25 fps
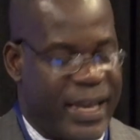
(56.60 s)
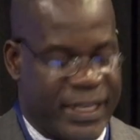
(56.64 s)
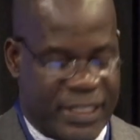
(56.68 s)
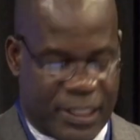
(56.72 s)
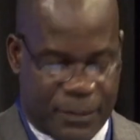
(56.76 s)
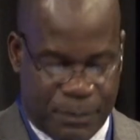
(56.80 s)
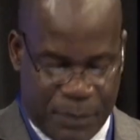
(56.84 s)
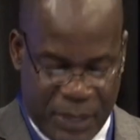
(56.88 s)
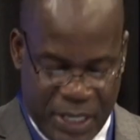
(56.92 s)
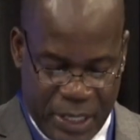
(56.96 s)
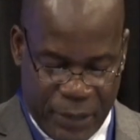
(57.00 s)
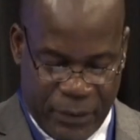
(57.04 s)

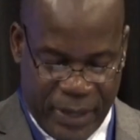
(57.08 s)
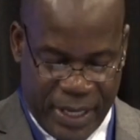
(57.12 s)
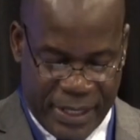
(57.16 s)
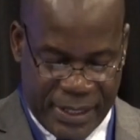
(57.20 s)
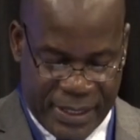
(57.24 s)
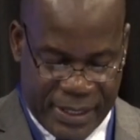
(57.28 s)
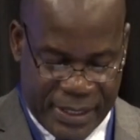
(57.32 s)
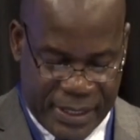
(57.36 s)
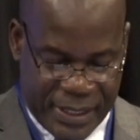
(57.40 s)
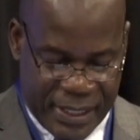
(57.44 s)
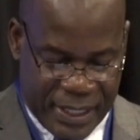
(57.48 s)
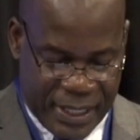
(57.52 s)

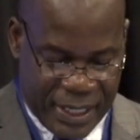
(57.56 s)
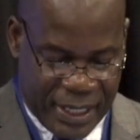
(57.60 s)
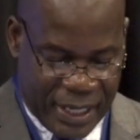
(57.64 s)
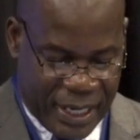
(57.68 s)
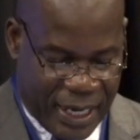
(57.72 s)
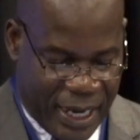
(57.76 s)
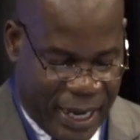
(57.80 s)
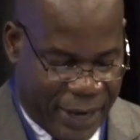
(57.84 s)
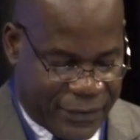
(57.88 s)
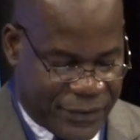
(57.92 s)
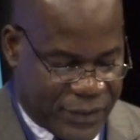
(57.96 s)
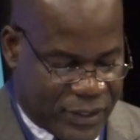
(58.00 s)
experience
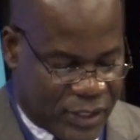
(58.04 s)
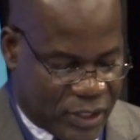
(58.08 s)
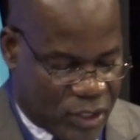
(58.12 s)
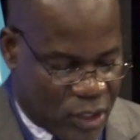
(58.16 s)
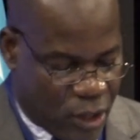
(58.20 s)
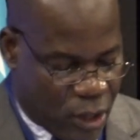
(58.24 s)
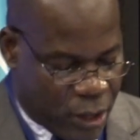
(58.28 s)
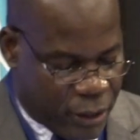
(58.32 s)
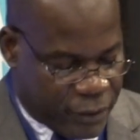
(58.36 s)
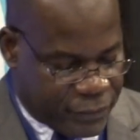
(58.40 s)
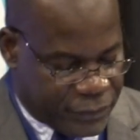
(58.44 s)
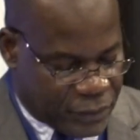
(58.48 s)
have
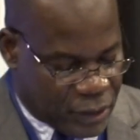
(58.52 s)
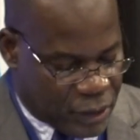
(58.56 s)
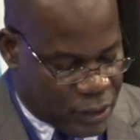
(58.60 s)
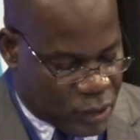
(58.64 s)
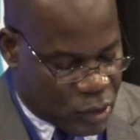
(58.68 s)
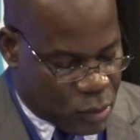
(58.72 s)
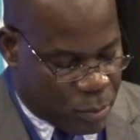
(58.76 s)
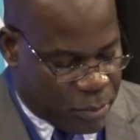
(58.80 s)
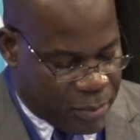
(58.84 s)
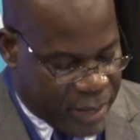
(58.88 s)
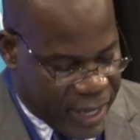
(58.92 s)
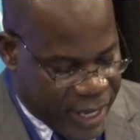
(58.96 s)

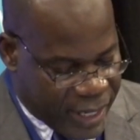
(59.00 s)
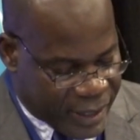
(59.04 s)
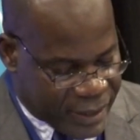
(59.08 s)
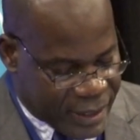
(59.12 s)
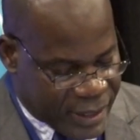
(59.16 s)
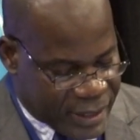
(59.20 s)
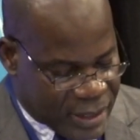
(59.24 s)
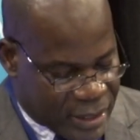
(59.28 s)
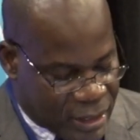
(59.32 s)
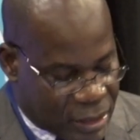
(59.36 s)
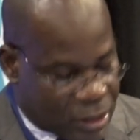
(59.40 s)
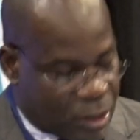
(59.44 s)
served to make
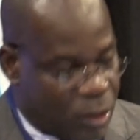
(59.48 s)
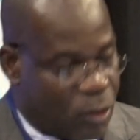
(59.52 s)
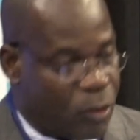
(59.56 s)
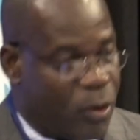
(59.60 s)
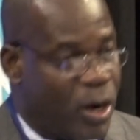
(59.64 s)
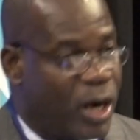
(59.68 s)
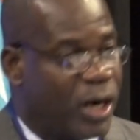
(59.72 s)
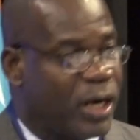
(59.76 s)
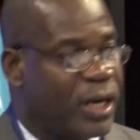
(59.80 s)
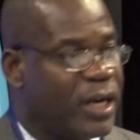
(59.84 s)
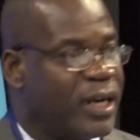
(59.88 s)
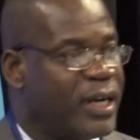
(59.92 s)
this Little
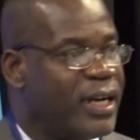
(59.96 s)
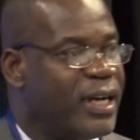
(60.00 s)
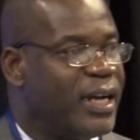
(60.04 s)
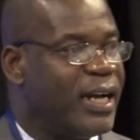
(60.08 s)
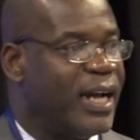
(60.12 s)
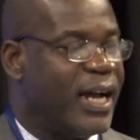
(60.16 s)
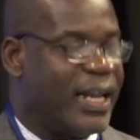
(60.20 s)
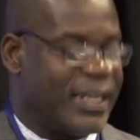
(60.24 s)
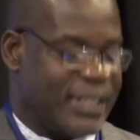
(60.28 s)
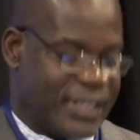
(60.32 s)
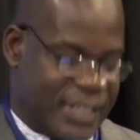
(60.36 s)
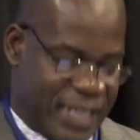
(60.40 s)
Rock
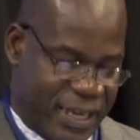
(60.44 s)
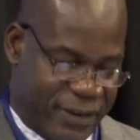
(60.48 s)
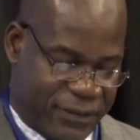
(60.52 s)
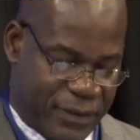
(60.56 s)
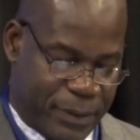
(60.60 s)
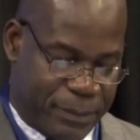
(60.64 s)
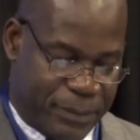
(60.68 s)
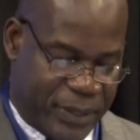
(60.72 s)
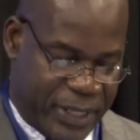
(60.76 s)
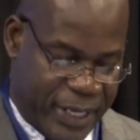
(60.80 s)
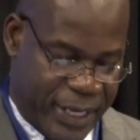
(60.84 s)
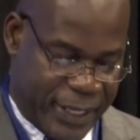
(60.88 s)
a
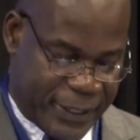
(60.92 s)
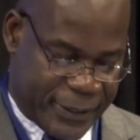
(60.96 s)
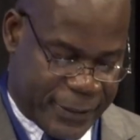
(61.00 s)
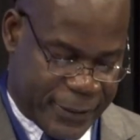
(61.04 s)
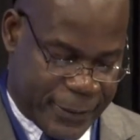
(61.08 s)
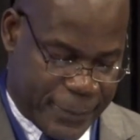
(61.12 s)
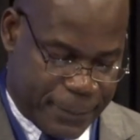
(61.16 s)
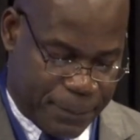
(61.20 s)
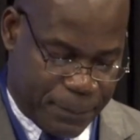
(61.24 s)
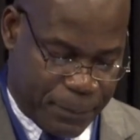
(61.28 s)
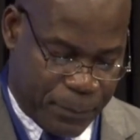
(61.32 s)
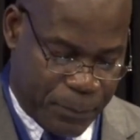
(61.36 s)
safer
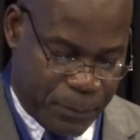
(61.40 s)
place.